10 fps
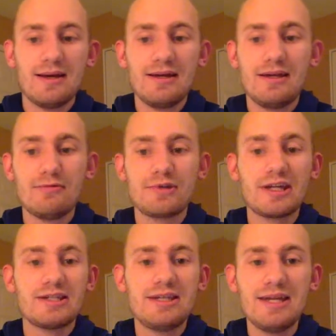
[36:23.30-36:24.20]
He was
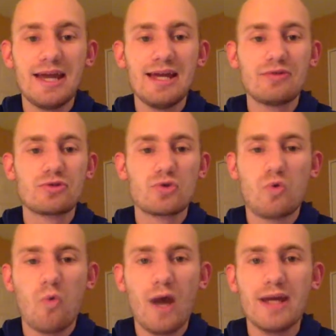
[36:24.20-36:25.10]
like DH
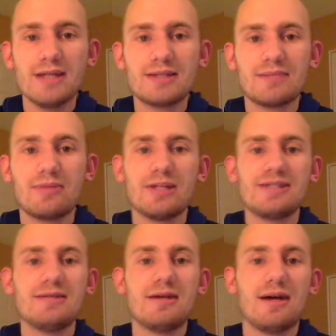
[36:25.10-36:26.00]
twice and played
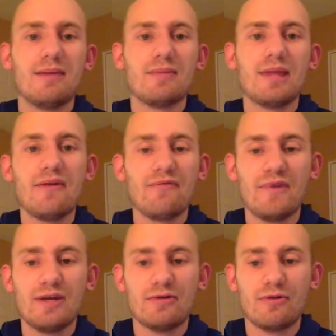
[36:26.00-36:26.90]
left
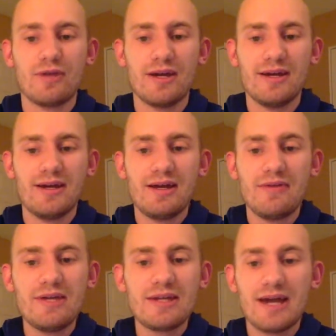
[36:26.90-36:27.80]
field
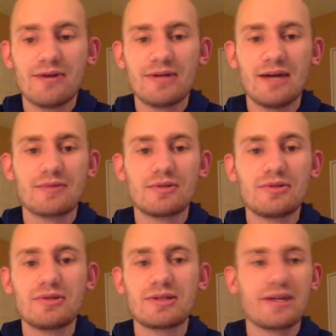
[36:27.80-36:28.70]
the entire time. So
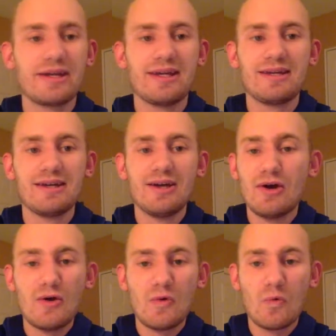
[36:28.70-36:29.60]
it's just like
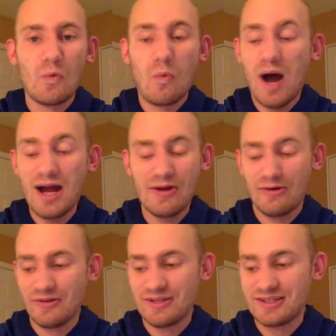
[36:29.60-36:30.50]

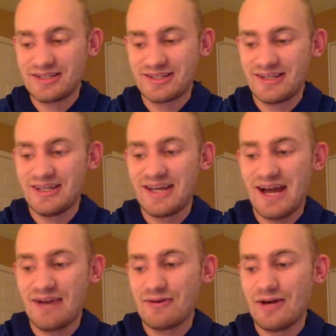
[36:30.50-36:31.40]
wild. It's like
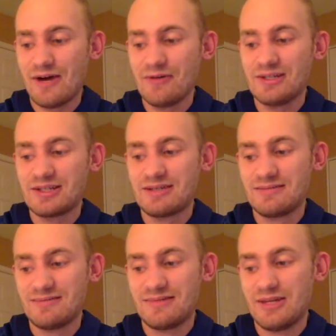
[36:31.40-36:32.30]
I don't know how
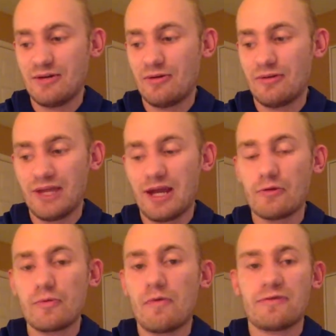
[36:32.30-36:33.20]
he's still like
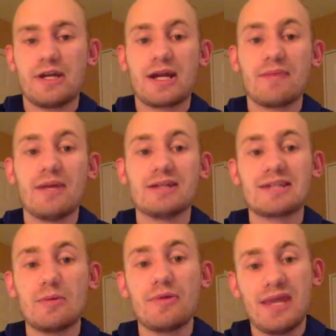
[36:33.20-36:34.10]
eligible for second base.
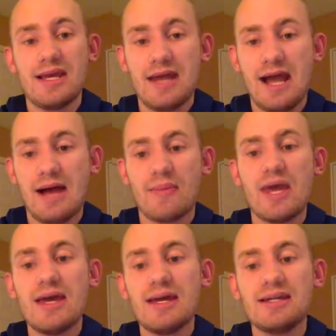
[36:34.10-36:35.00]
Same with Ian Happ
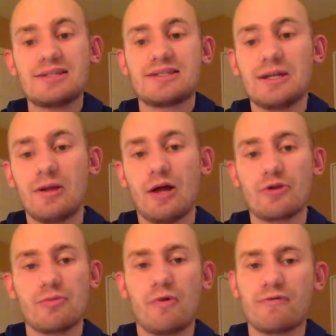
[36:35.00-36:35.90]
is still
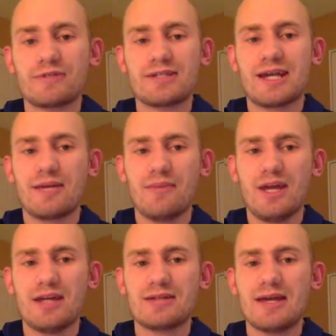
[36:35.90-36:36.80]
eligible for second
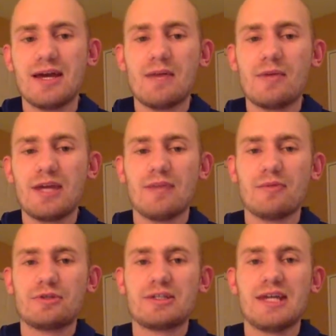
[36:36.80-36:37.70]
base, but yet
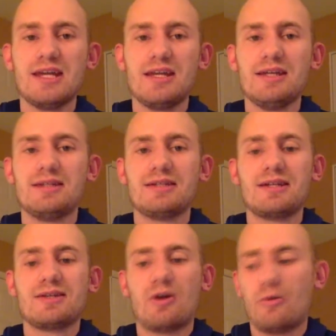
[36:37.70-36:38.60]
Mercedes
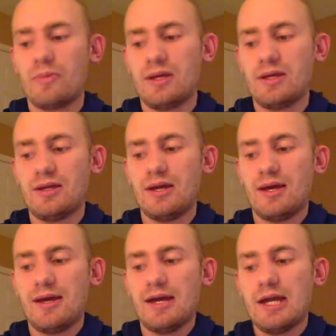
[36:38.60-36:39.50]
is only
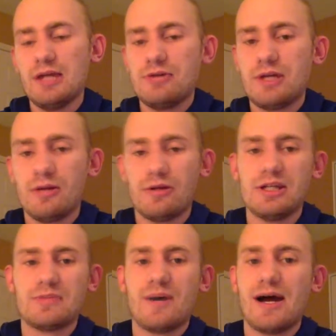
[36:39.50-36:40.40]
a utility
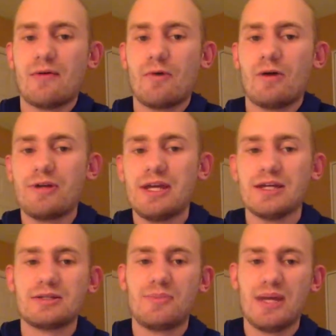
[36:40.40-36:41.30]
spot. Well,
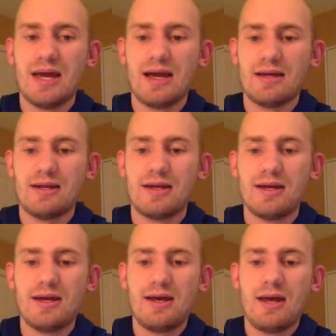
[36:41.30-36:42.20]
ESPN
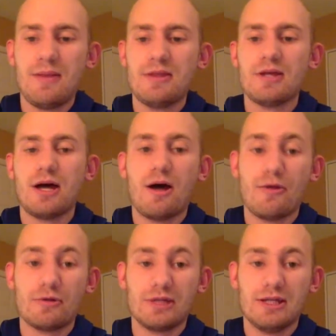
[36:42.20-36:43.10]
and the
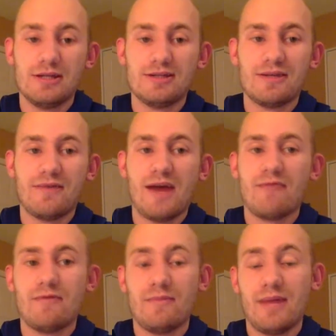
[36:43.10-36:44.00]
other leagues have
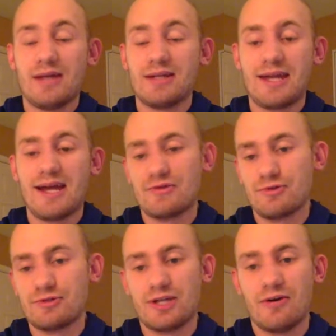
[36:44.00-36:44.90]
him as a
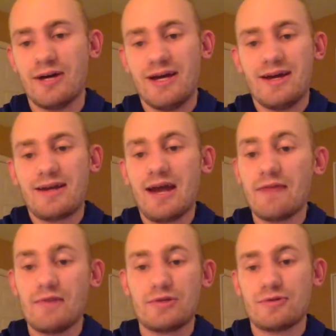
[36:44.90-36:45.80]
catcher. So kind
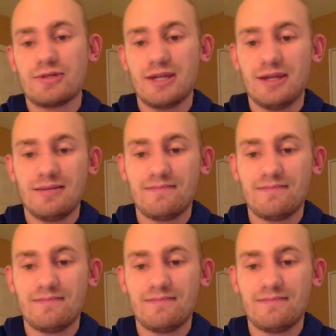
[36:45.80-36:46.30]
of interesting.